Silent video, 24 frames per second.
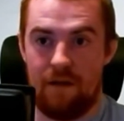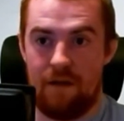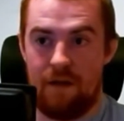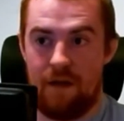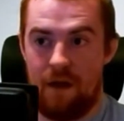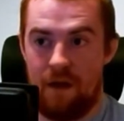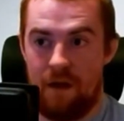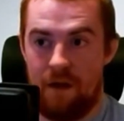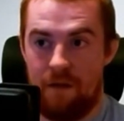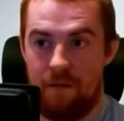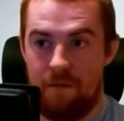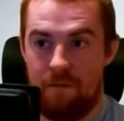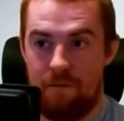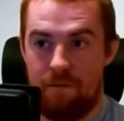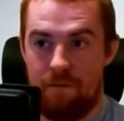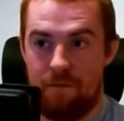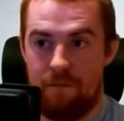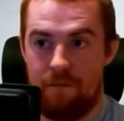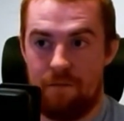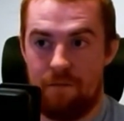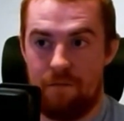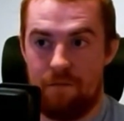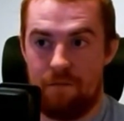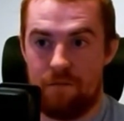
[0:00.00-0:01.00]
um,
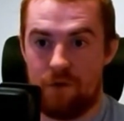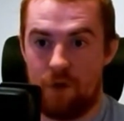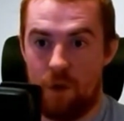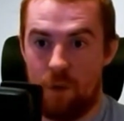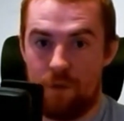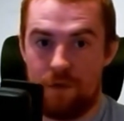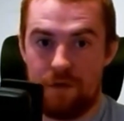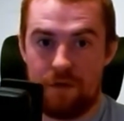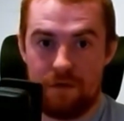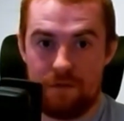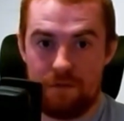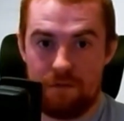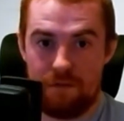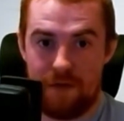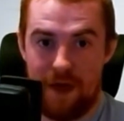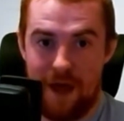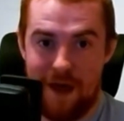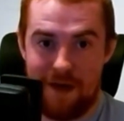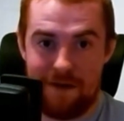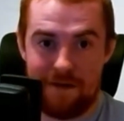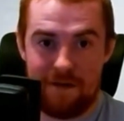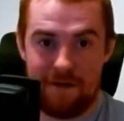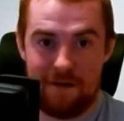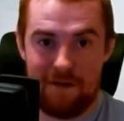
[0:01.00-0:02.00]
don't
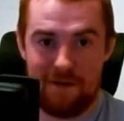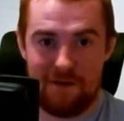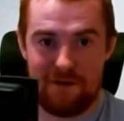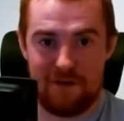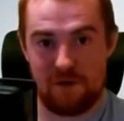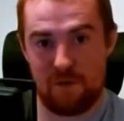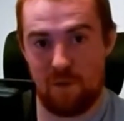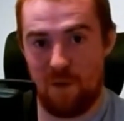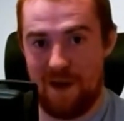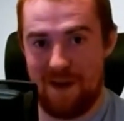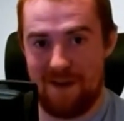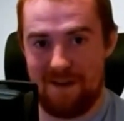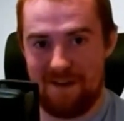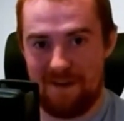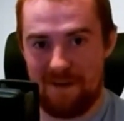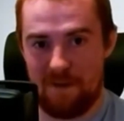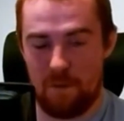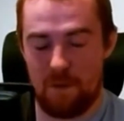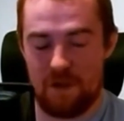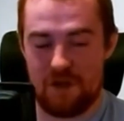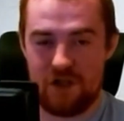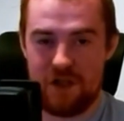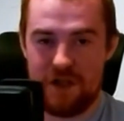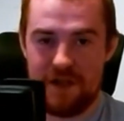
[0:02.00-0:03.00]
yet just wait
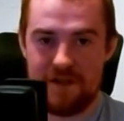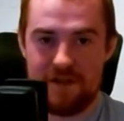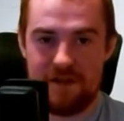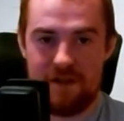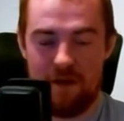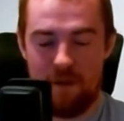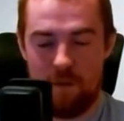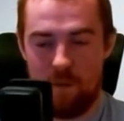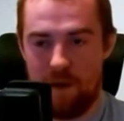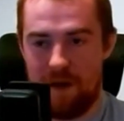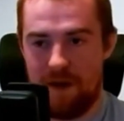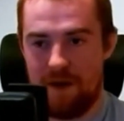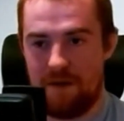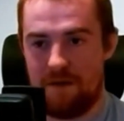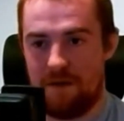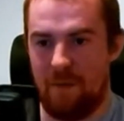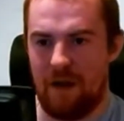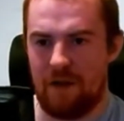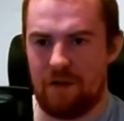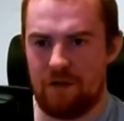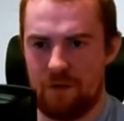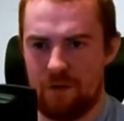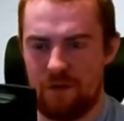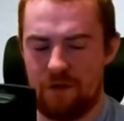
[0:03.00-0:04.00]
wishlist it and wait
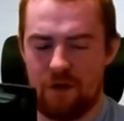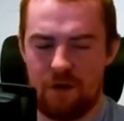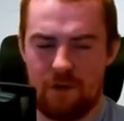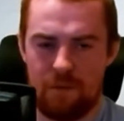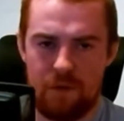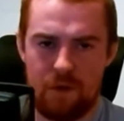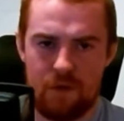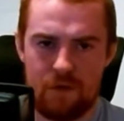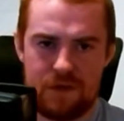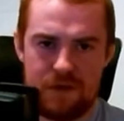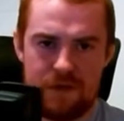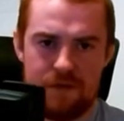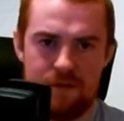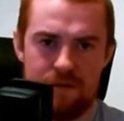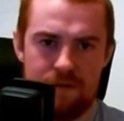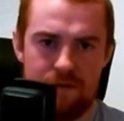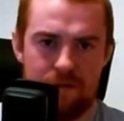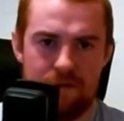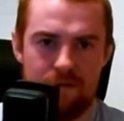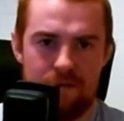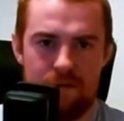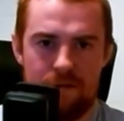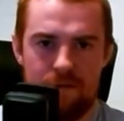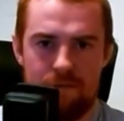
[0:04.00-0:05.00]
i'll do another post
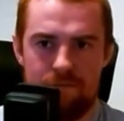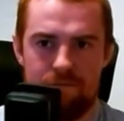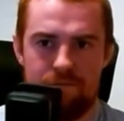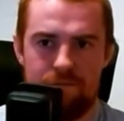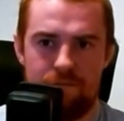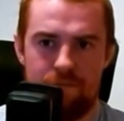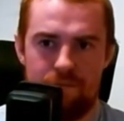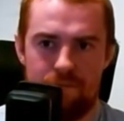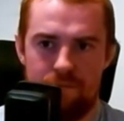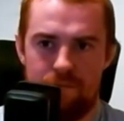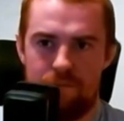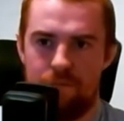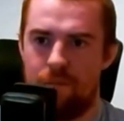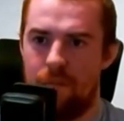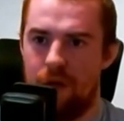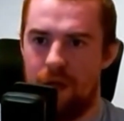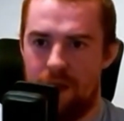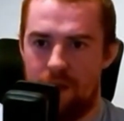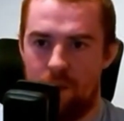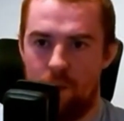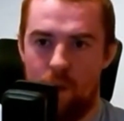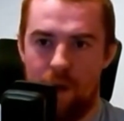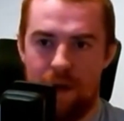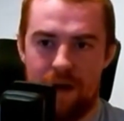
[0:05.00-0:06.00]

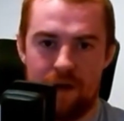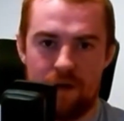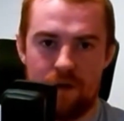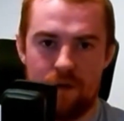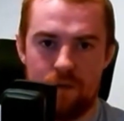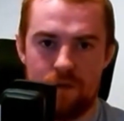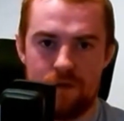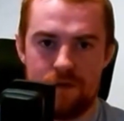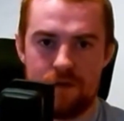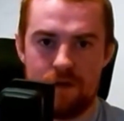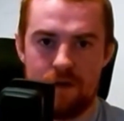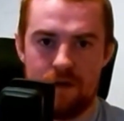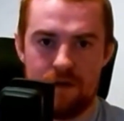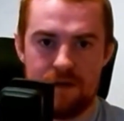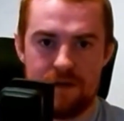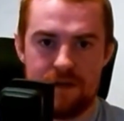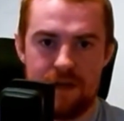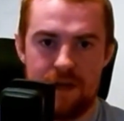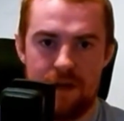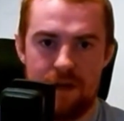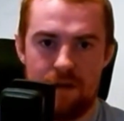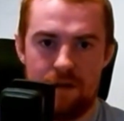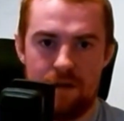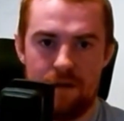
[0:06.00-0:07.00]
like when it goes on
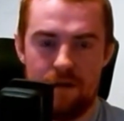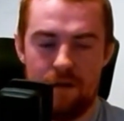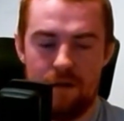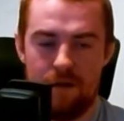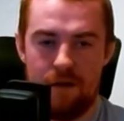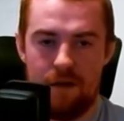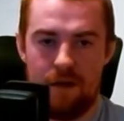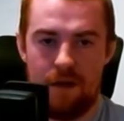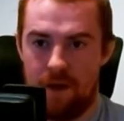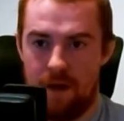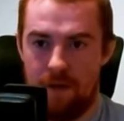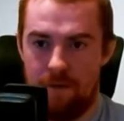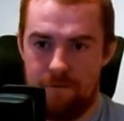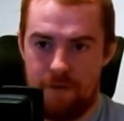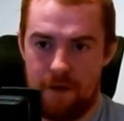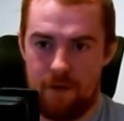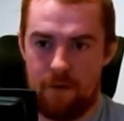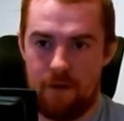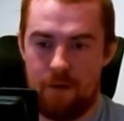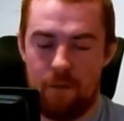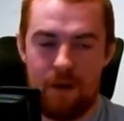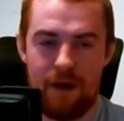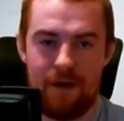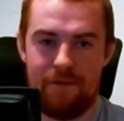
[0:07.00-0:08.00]
sale i'll figure
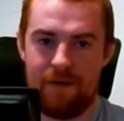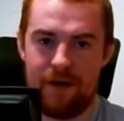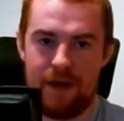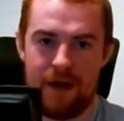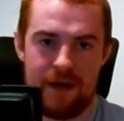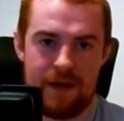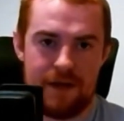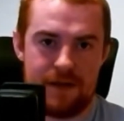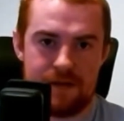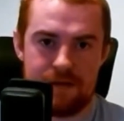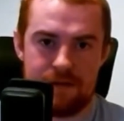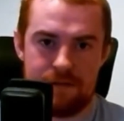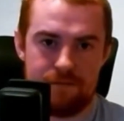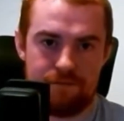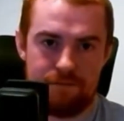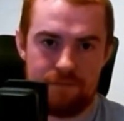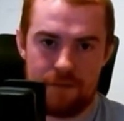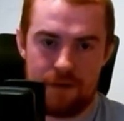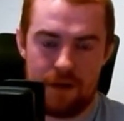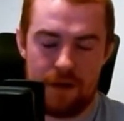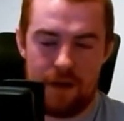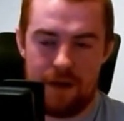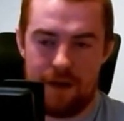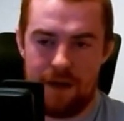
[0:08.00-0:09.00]
out whatever that is
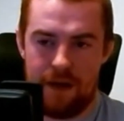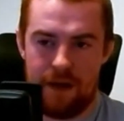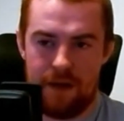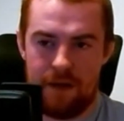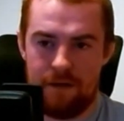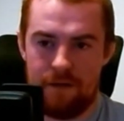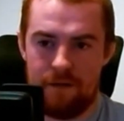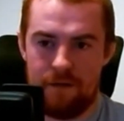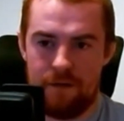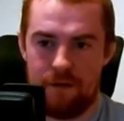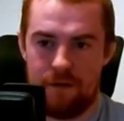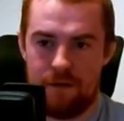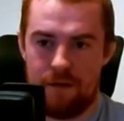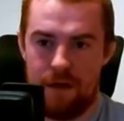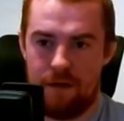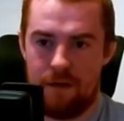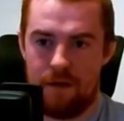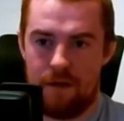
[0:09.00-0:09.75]
and